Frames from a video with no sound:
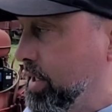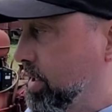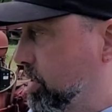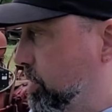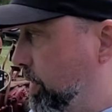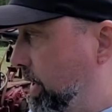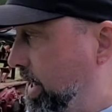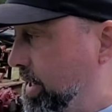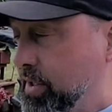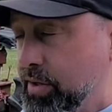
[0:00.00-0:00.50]
because
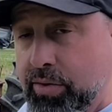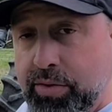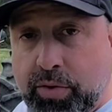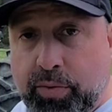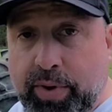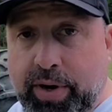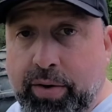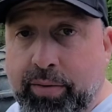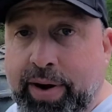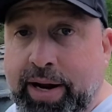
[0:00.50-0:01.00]
when I do the
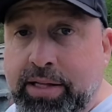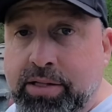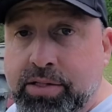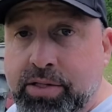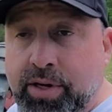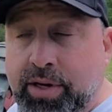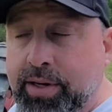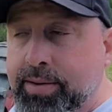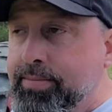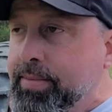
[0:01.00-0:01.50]
rear ends
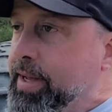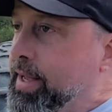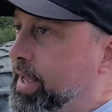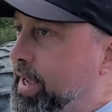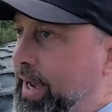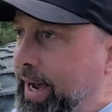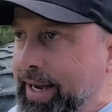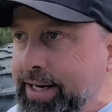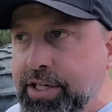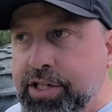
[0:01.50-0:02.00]
on them,
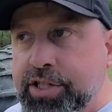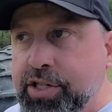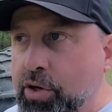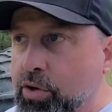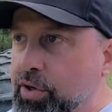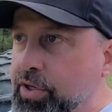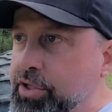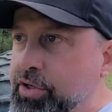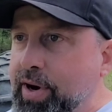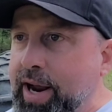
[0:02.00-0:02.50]
I just go
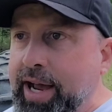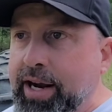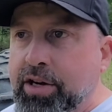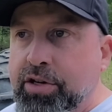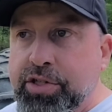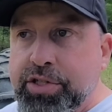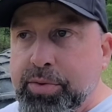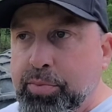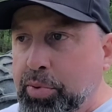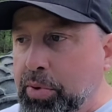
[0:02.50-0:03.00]
to
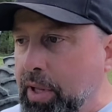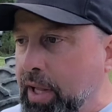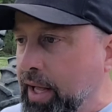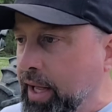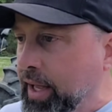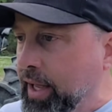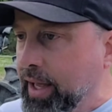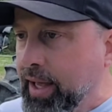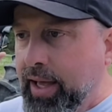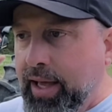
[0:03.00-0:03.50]
Tractor
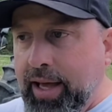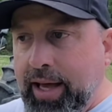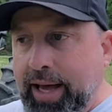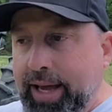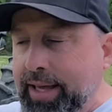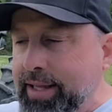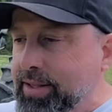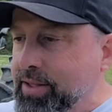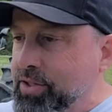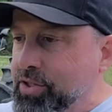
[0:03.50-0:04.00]
Supply, I
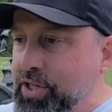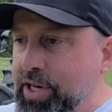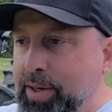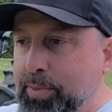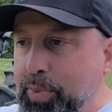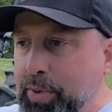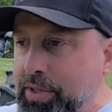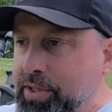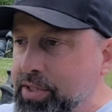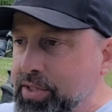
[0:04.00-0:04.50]
get the
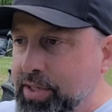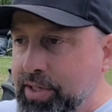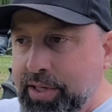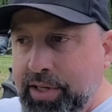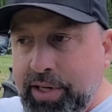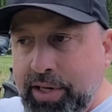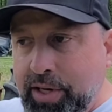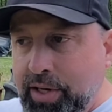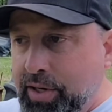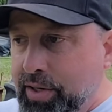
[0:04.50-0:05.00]
cheapest
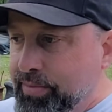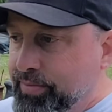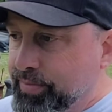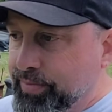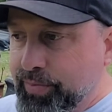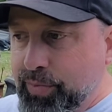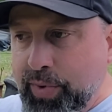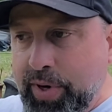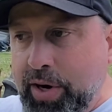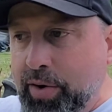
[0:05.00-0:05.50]

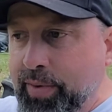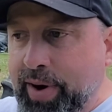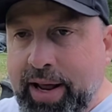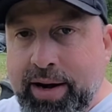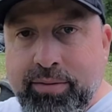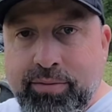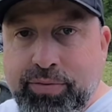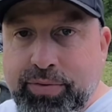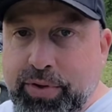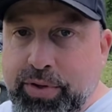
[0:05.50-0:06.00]
rear
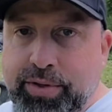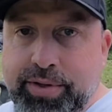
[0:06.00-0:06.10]
end